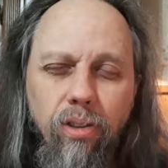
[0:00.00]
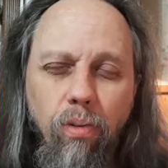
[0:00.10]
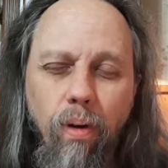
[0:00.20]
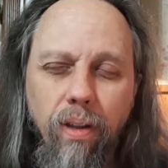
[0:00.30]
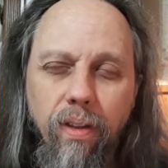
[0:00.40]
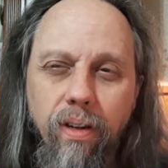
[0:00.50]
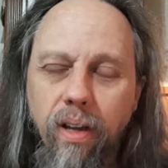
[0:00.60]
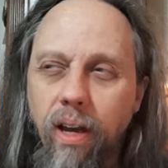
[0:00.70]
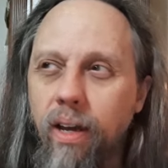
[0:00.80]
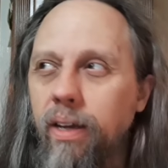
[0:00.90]
the way
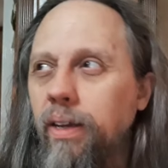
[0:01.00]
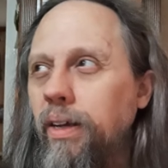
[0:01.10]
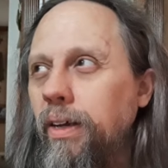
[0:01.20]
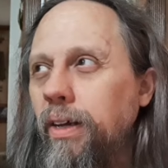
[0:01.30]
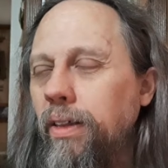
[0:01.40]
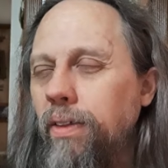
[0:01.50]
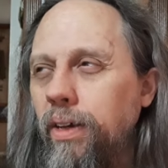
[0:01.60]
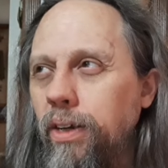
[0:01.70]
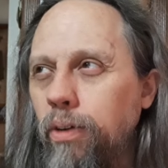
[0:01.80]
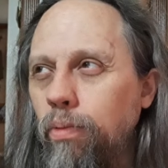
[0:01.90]
that
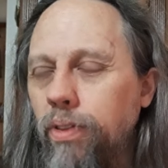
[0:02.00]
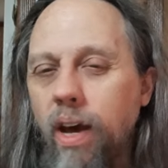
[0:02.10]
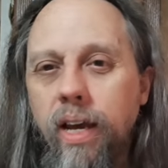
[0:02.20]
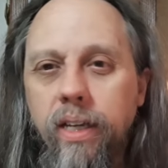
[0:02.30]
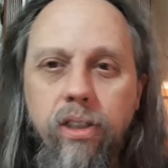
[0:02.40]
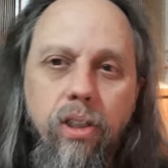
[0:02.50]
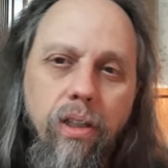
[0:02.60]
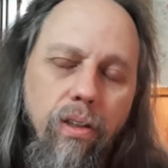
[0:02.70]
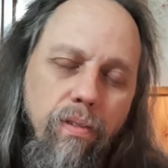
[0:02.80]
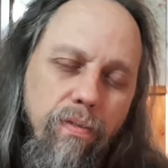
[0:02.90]
they did with Aisha
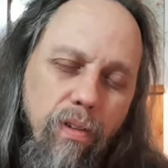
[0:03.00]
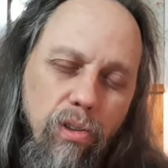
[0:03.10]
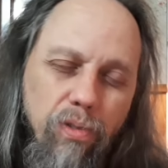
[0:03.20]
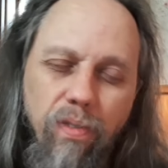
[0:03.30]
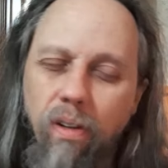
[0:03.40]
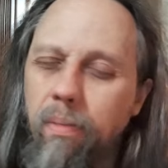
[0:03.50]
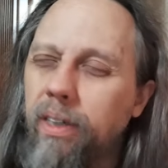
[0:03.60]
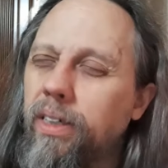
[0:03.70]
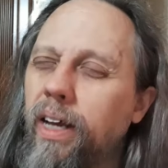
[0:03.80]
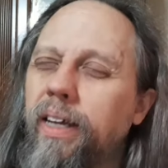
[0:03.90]
in the first film. And
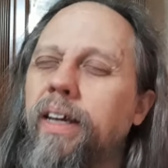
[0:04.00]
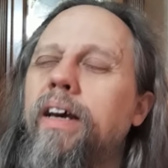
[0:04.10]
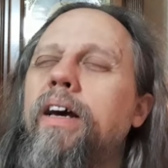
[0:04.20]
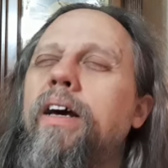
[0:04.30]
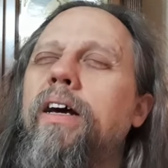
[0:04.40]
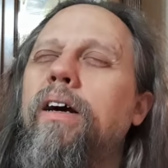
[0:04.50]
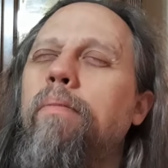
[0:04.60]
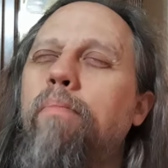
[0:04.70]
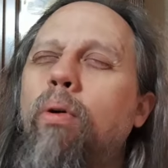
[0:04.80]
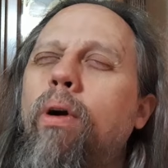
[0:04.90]
it's like,
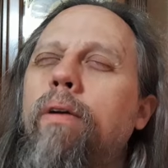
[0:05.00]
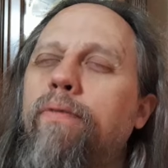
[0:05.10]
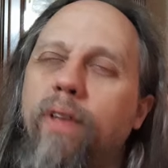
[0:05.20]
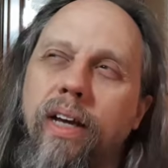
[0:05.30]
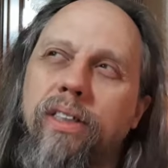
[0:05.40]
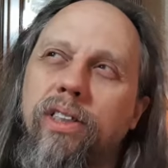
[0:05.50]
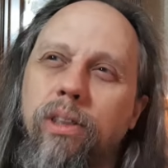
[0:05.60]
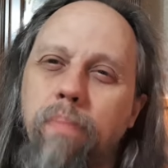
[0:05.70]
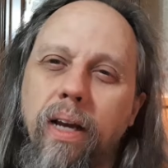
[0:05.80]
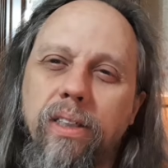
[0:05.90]
more of this
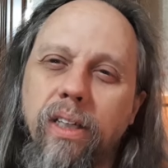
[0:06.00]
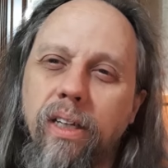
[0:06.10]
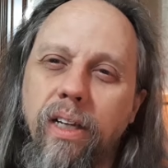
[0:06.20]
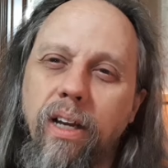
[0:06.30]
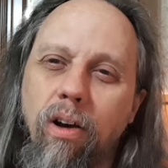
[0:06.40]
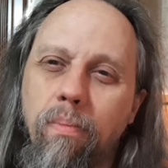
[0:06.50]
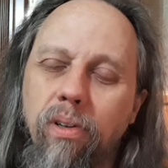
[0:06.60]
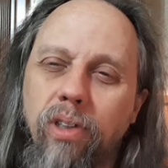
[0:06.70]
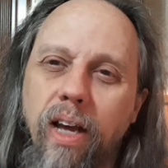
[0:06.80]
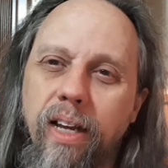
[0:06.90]
is basically
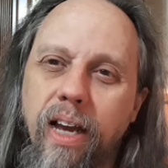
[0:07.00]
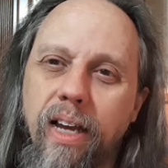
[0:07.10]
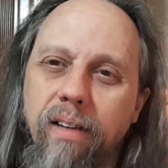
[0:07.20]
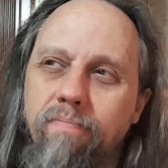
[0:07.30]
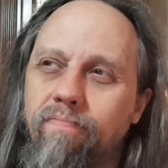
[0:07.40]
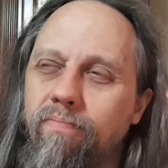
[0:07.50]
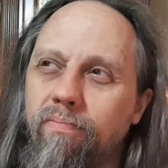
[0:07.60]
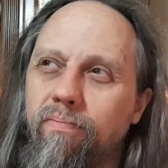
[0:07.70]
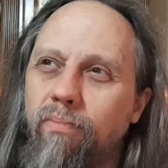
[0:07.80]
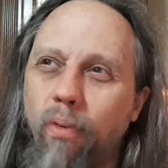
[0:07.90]
almost like a
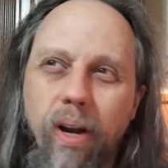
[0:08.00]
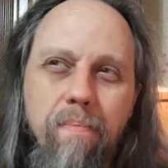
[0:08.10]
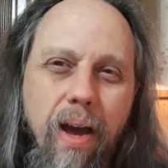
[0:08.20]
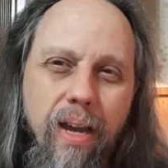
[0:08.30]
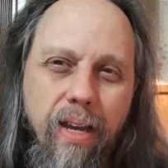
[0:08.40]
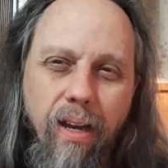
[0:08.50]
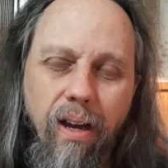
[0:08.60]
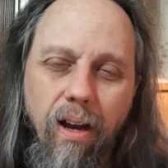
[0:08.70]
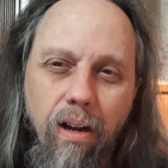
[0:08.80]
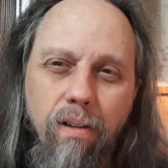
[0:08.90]

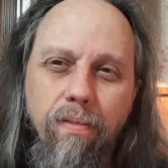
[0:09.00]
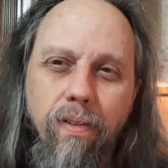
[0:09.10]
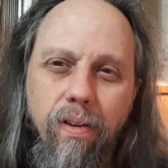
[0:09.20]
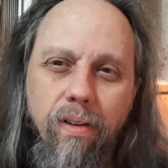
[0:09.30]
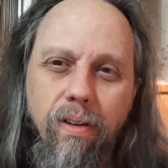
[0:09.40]
remake of